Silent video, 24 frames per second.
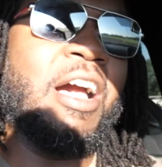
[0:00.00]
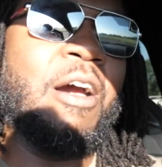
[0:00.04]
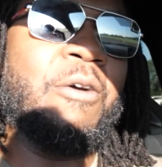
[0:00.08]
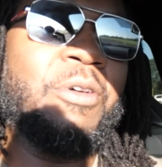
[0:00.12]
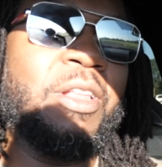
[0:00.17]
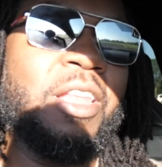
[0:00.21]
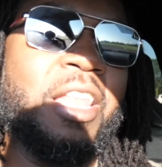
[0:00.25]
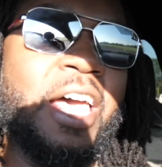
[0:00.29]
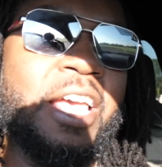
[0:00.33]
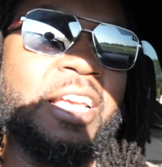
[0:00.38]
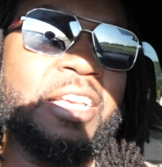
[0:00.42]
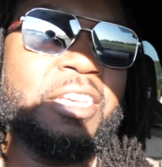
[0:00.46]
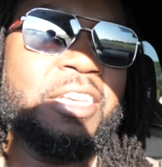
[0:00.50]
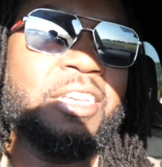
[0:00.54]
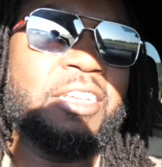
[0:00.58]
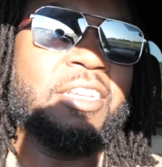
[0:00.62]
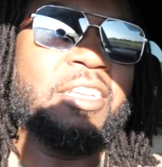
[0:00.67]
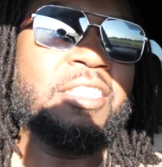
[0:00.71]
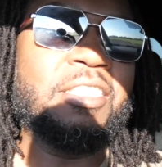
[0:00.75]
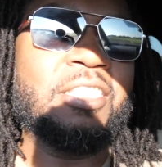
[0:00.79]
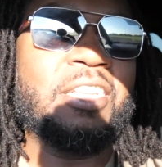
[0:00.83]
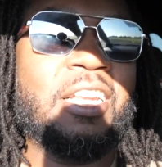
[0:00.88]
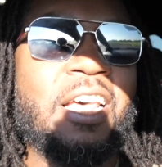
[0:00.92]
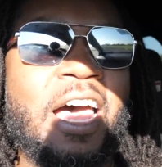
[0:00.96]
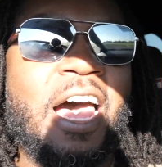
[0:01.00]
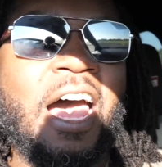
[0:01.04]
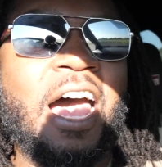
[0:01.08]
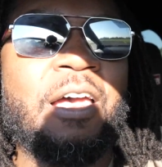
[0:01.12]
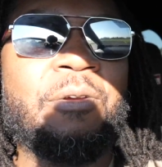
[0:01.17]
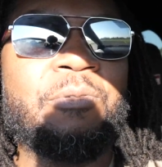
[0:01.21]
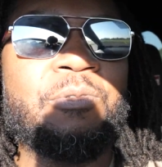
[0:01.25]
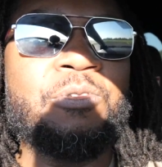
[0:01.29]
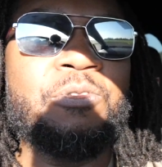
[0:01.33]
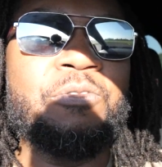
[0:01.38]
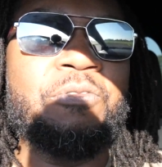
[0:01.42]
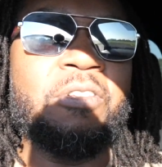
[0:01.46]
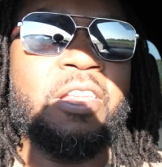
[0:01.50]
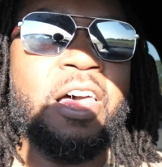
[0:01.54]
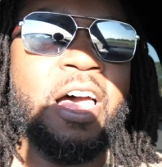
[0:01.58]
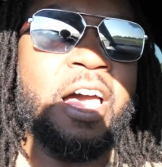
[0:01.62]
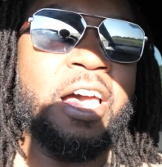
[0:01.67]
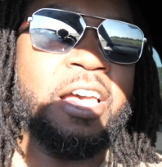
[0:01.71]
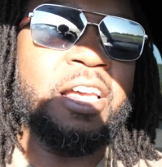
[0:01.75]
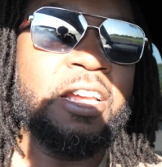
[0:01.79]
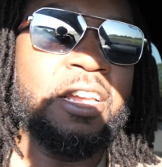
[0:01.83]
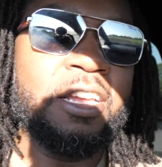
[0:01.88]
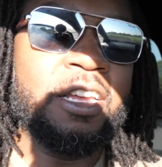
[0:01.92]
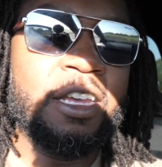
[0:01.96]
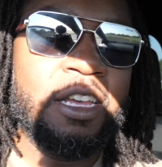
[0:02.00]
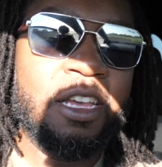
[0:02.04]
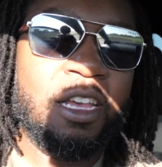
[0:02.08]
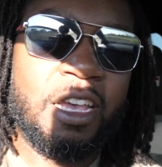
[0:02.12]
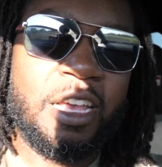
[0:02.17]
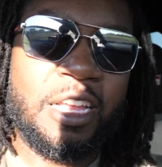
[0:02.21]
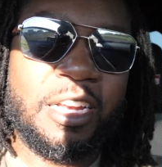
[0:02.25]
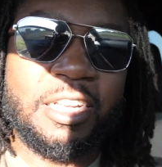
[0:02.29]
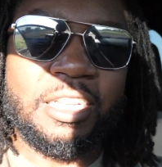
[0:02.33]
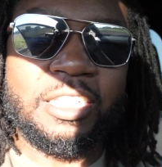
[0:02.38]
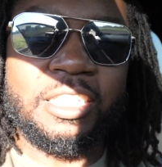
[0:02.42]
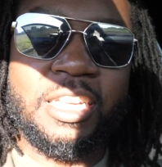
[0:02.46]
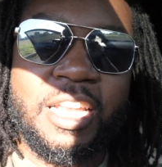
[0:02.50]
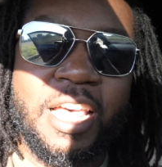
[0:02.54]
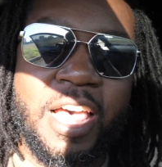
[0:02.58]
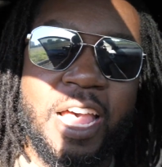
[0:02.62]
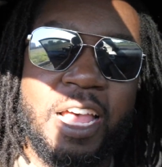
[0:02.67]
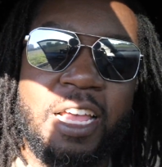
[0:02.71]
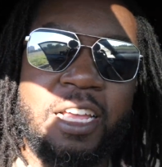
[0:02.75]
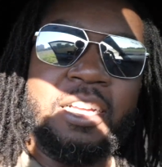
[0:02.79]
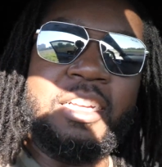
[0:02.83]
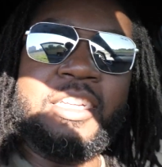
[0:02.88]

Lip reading: would like it, because of the high roof line, and it's not